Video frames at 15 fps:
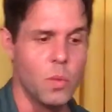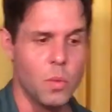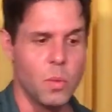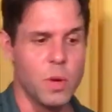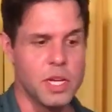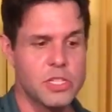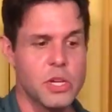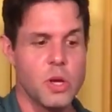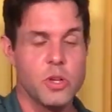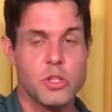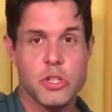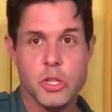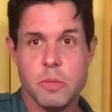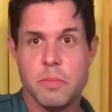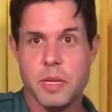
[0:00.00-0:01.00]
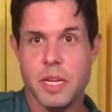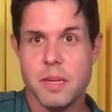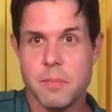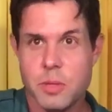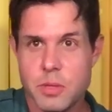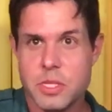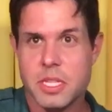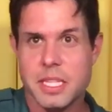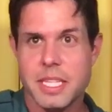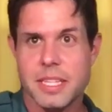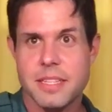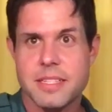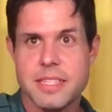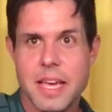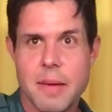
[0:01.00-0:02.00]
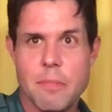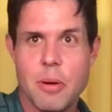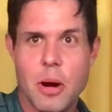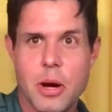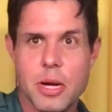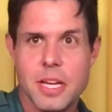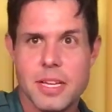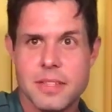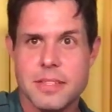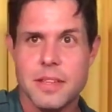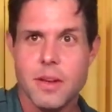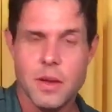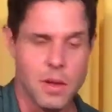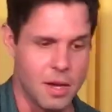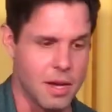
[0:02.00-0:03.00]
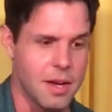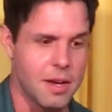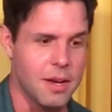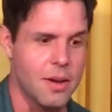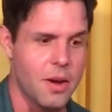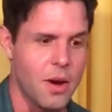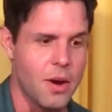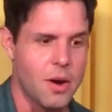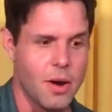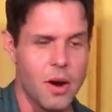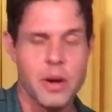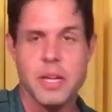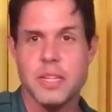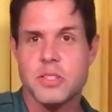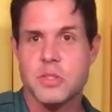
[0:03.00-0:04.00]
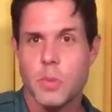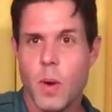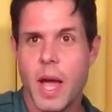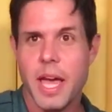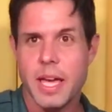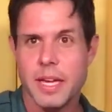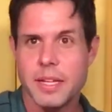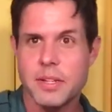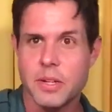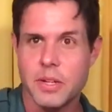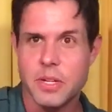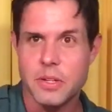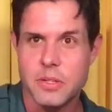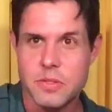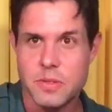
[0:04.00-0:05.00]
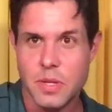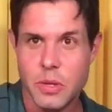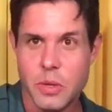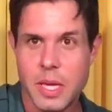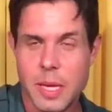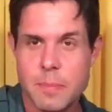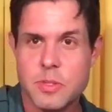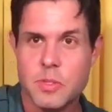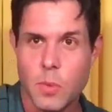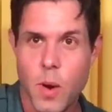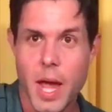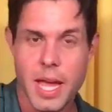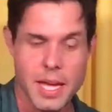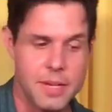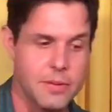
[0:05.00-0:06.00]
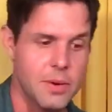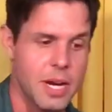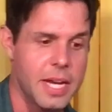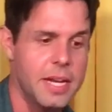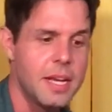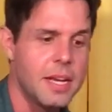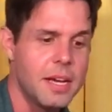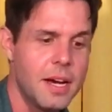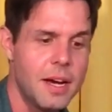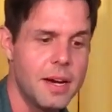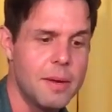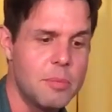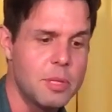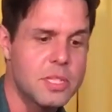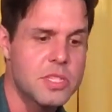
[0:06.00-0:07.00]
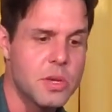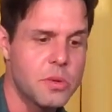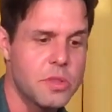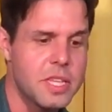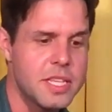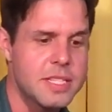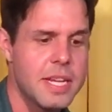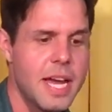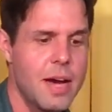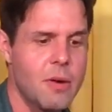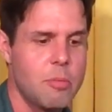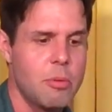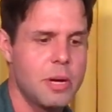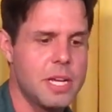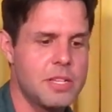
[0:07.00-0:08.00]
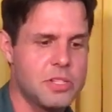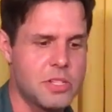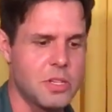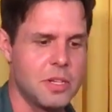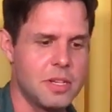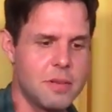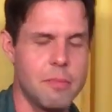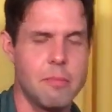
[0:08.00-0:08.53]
which should be musically the same part as uh, Are You Swaying or you You Keep Swaying, right? Uh, but so this now bridge